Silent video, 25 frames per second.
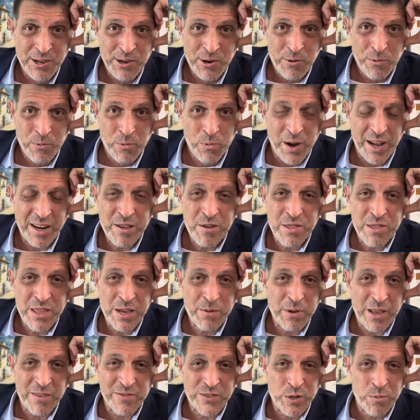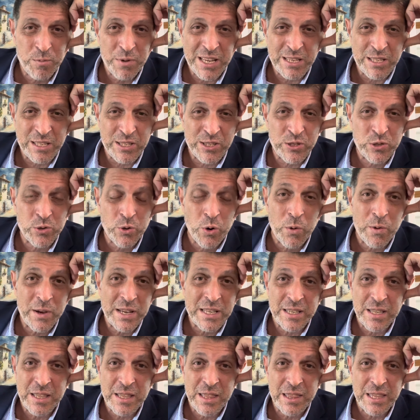Why do you think we had so many
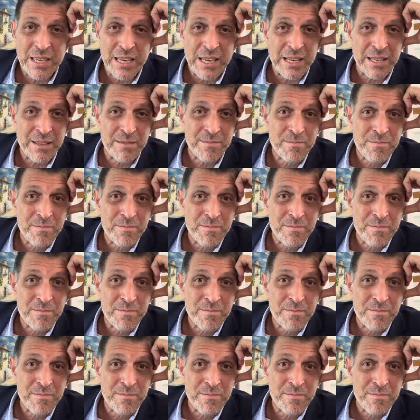stories in the